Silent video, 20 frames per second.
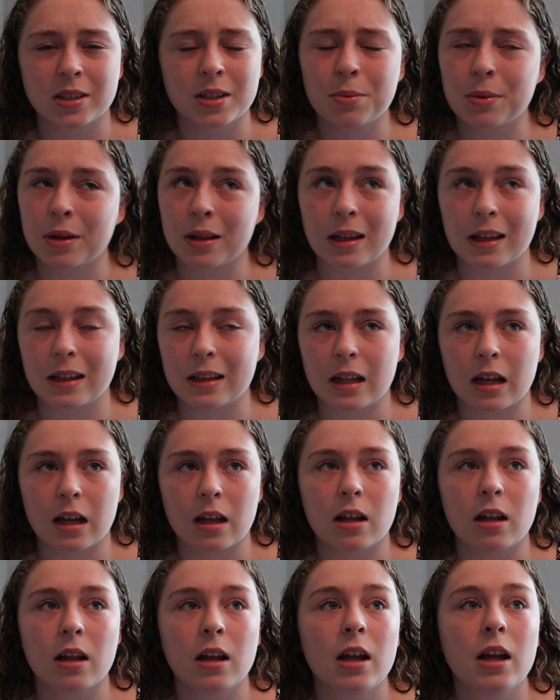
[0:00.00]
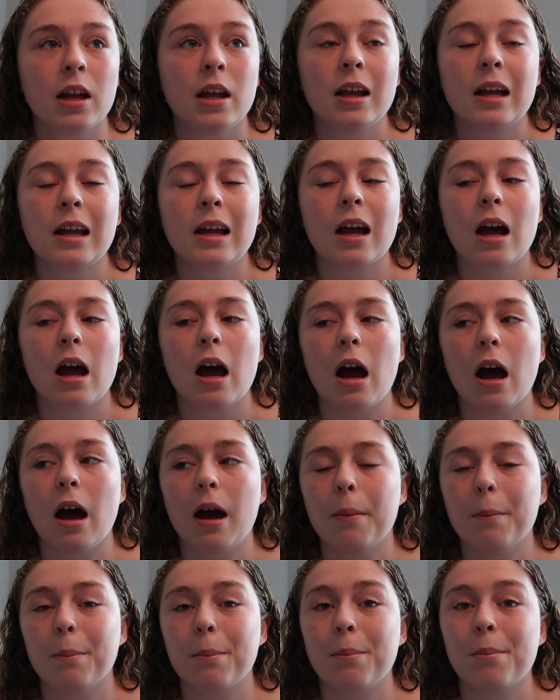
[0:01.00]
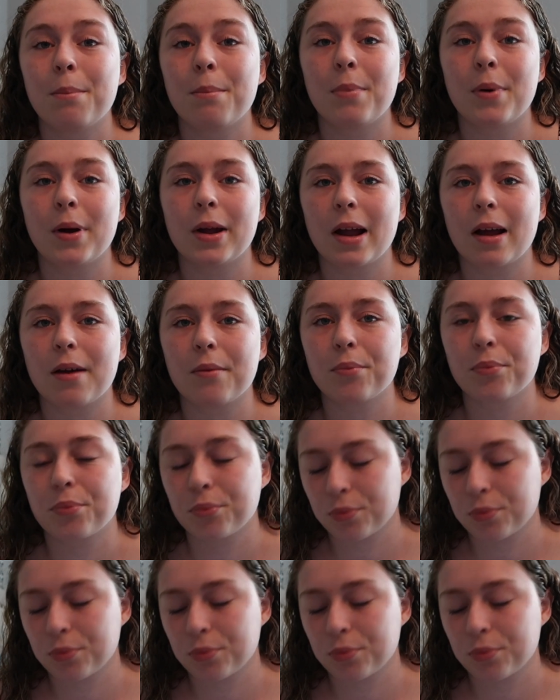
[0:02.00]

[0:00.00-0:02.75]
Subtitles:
something like that. But yeah,